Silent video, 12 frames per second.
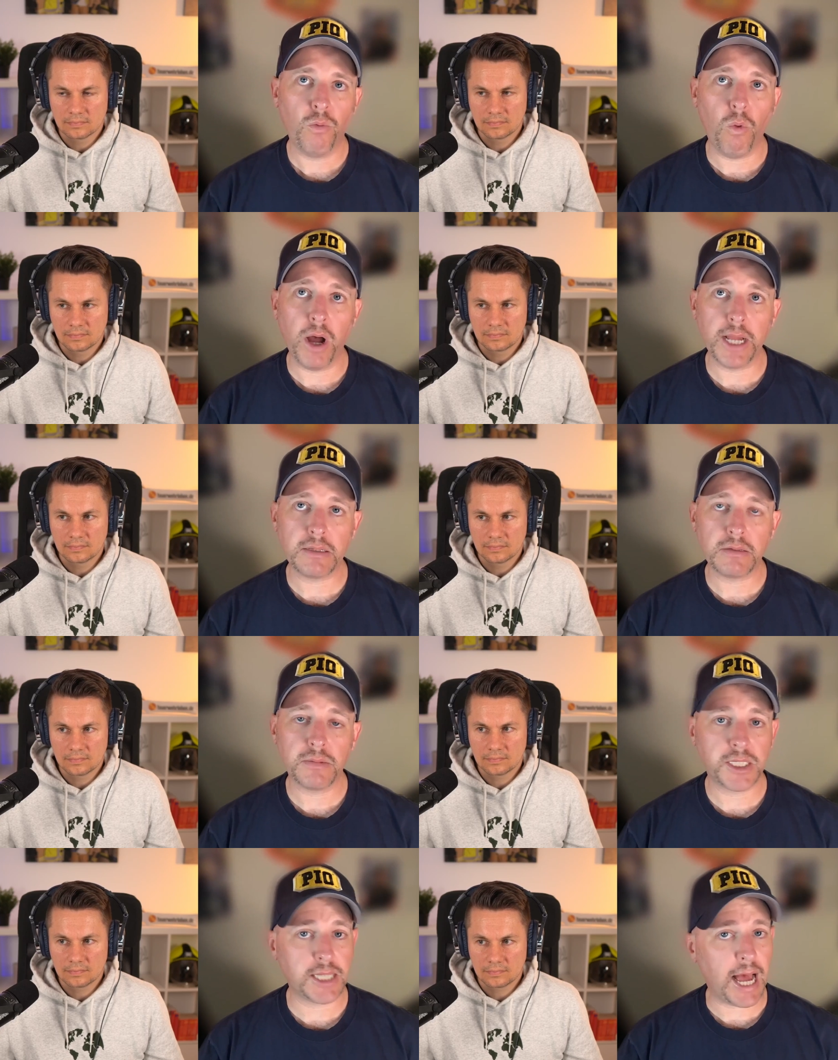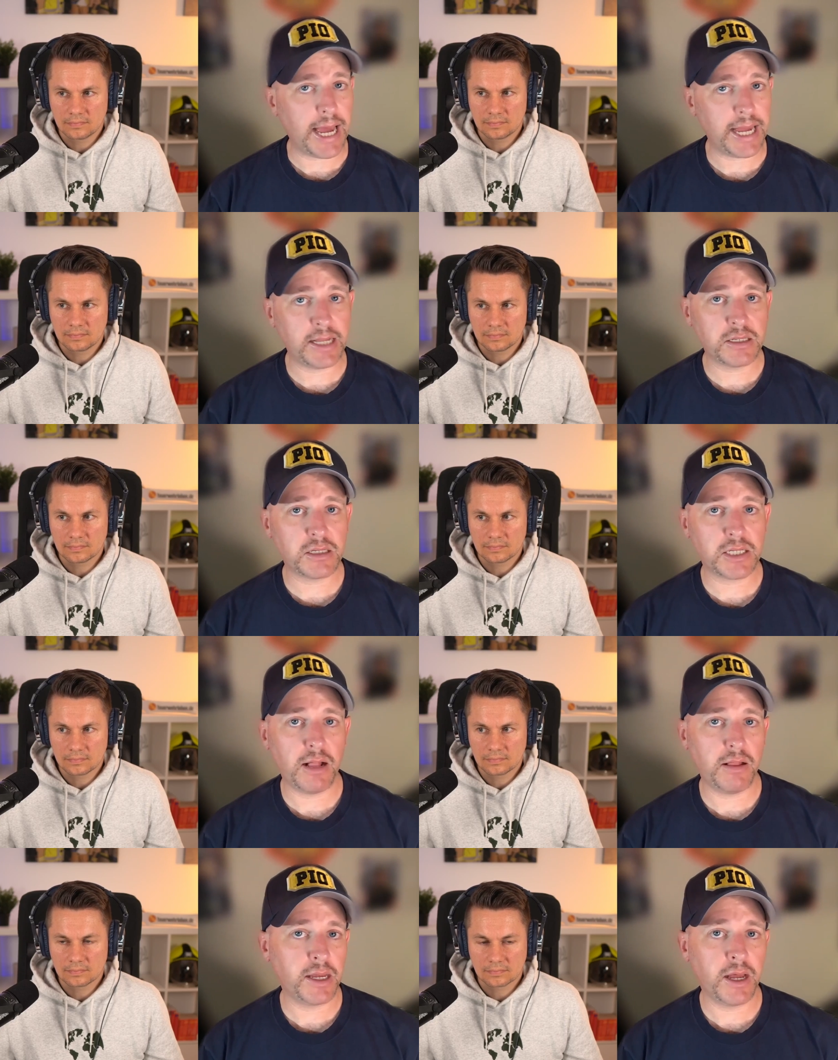Speaker 1: what science is
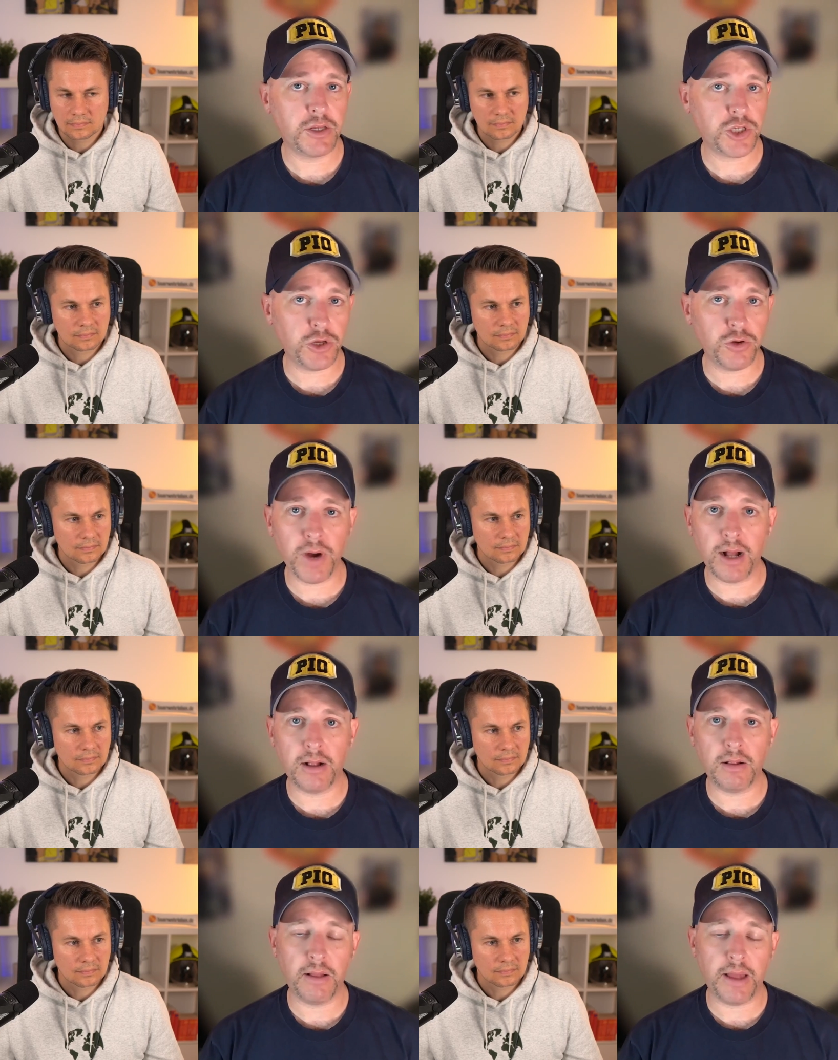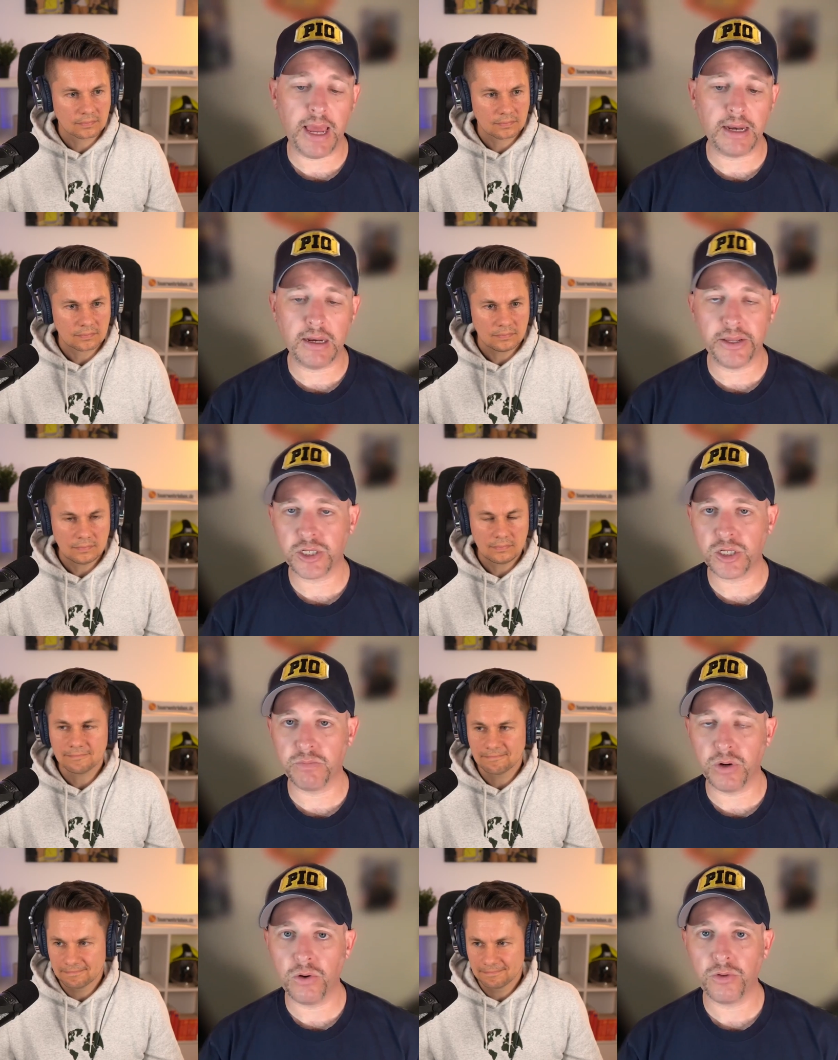telling us, UL and
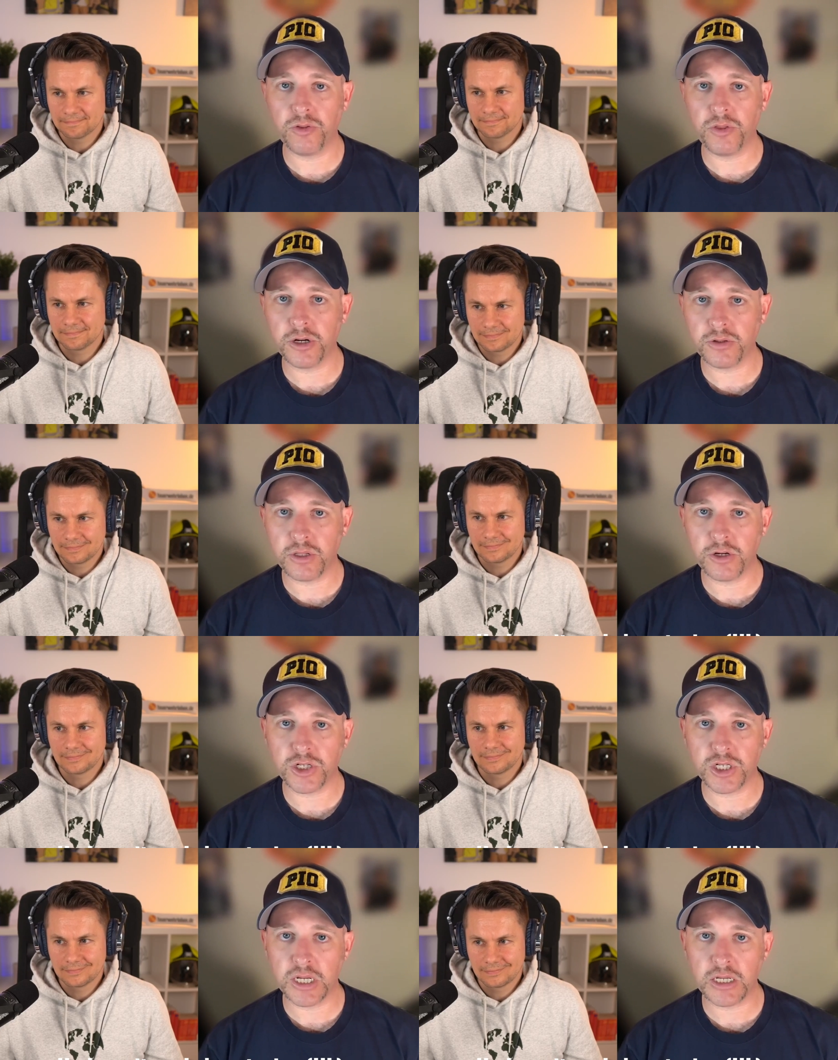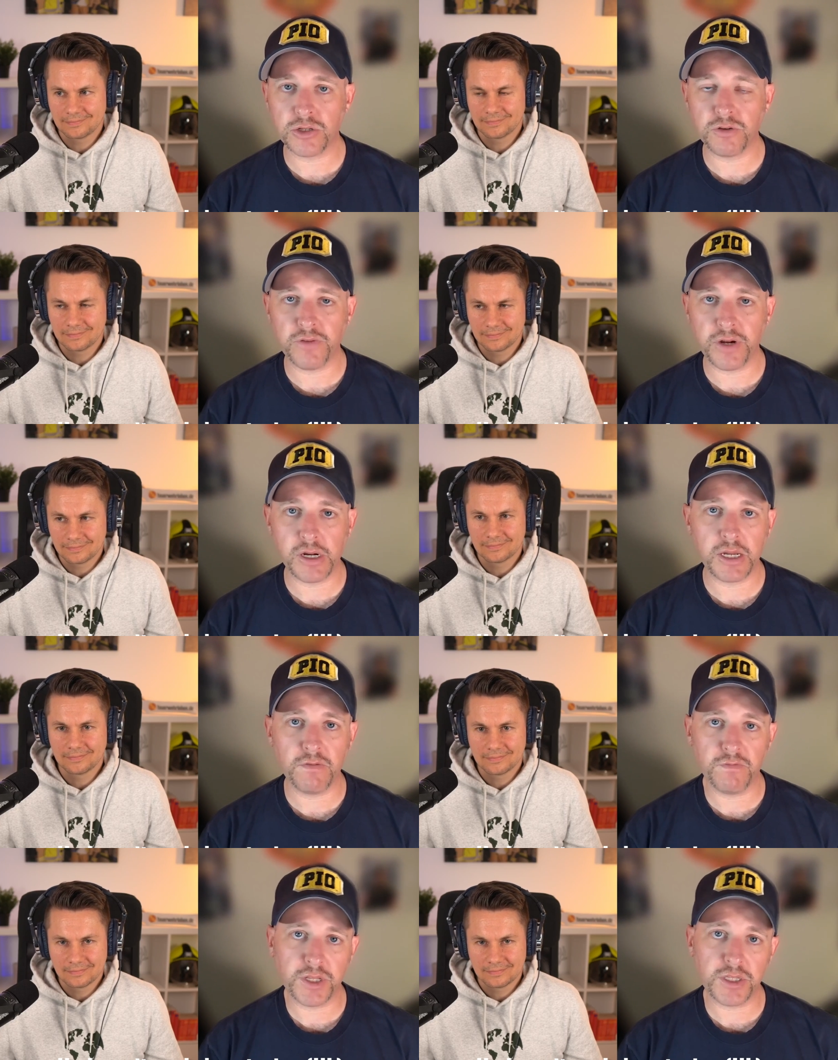NIST both, their, their studies are very
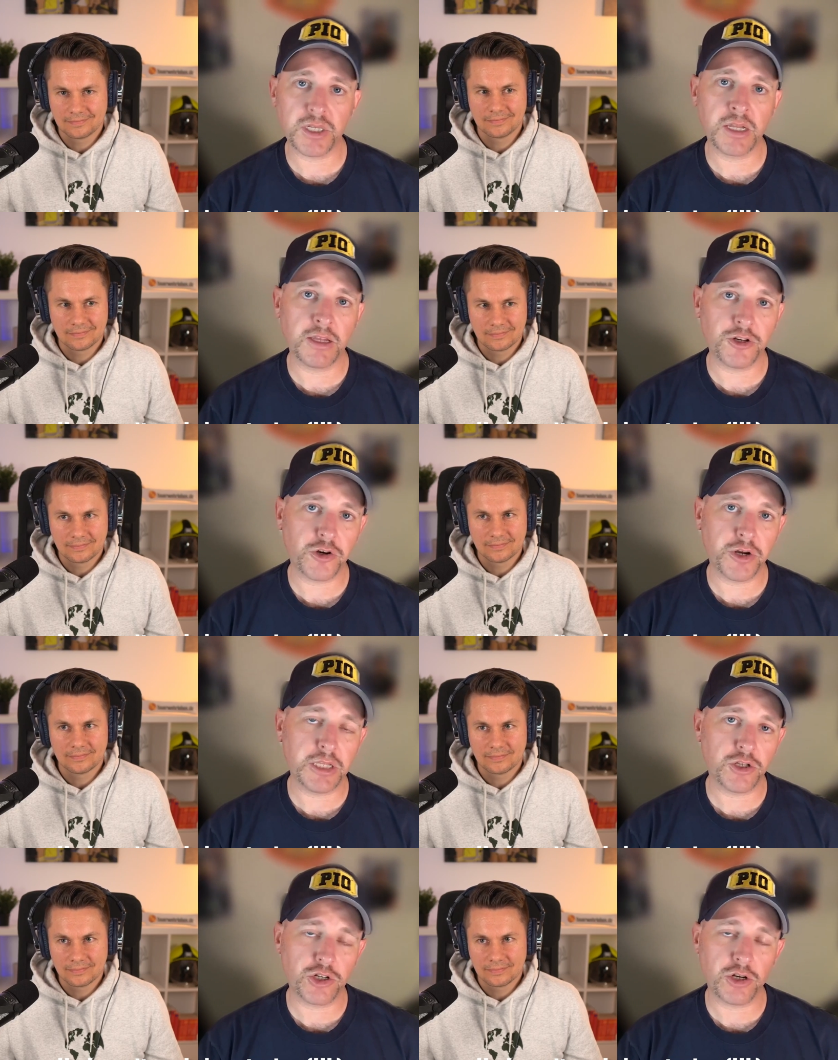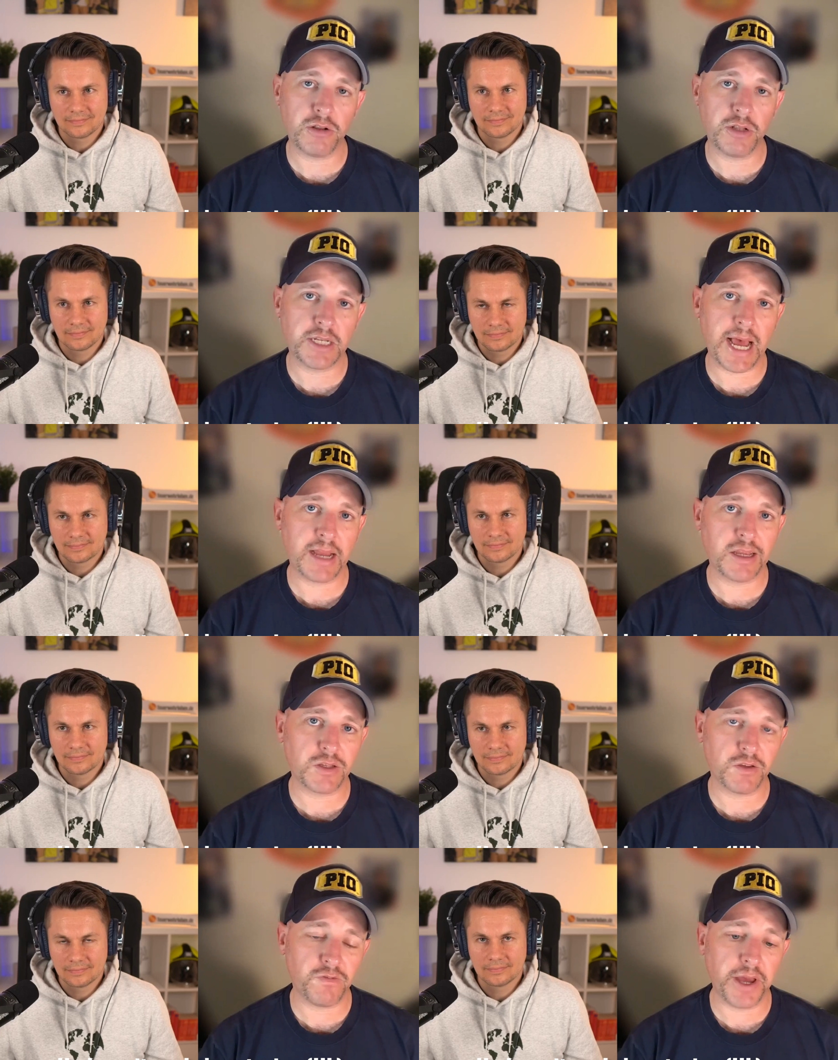convincing that transitional
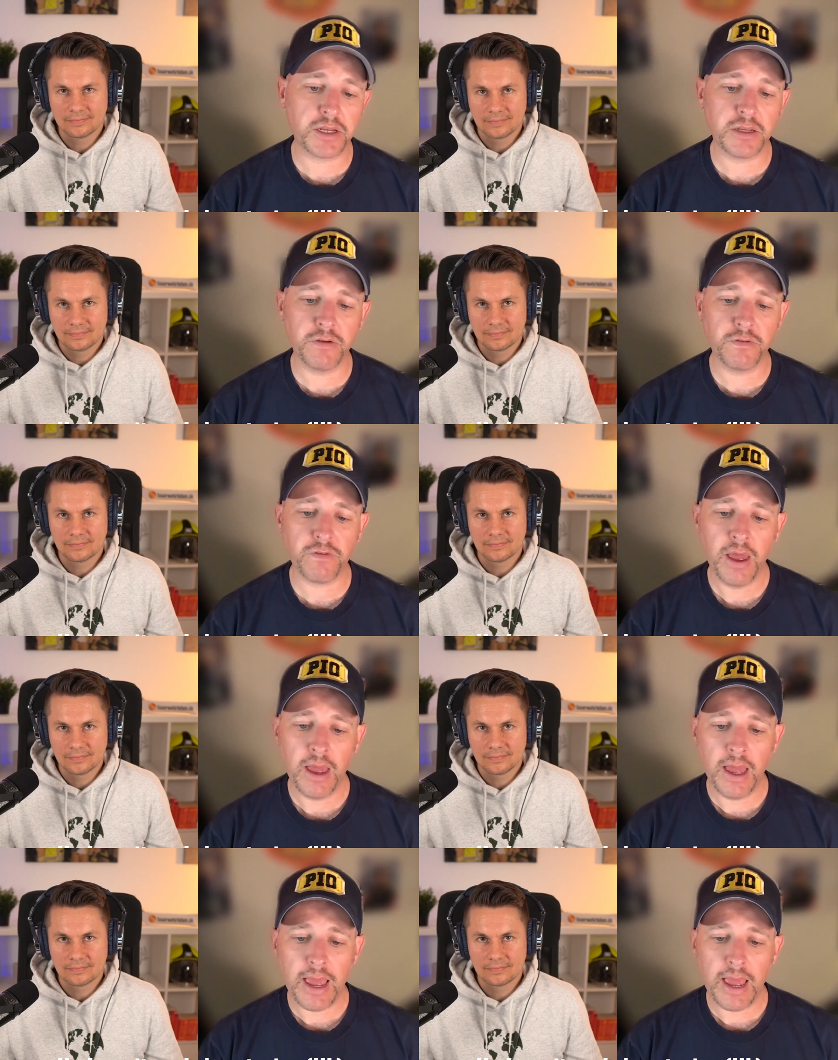attack is effective.